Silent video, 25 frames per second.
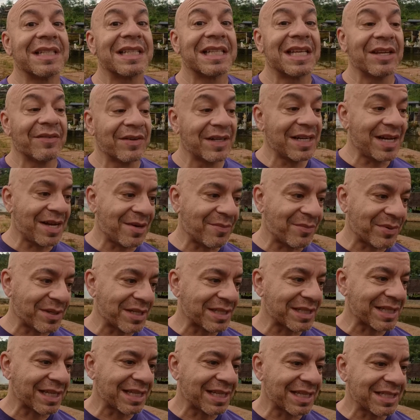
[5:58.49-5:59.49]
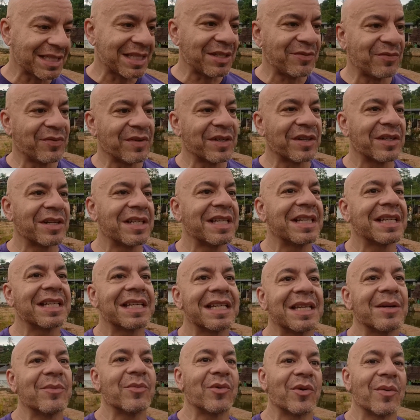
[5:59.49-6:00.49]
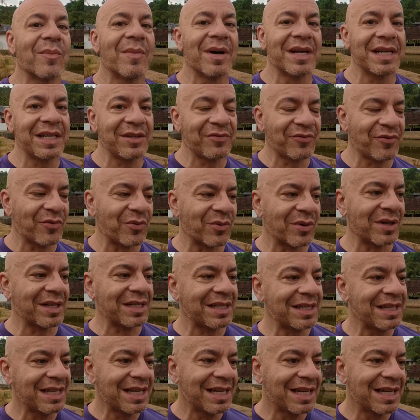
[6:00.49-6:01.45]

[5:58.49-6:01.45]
to give it up because I guess he figured he could get more money for it